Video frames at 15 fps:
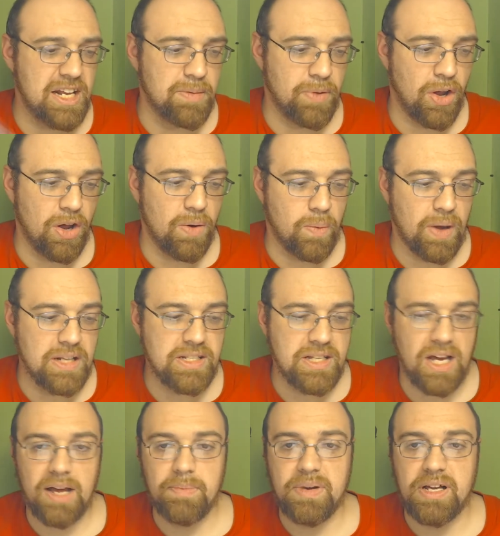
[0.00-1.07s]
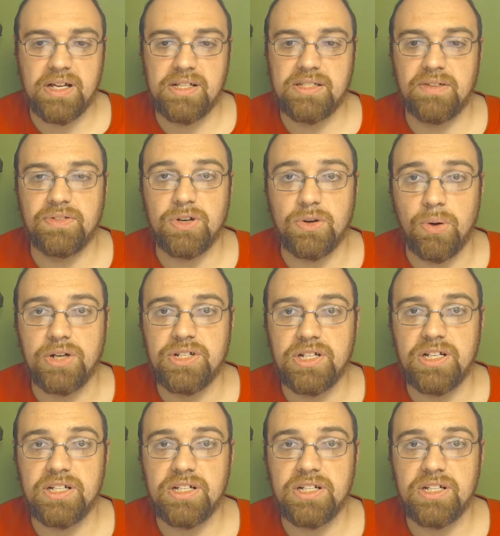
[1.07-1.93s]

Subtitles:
all at one time because of the crunchiness.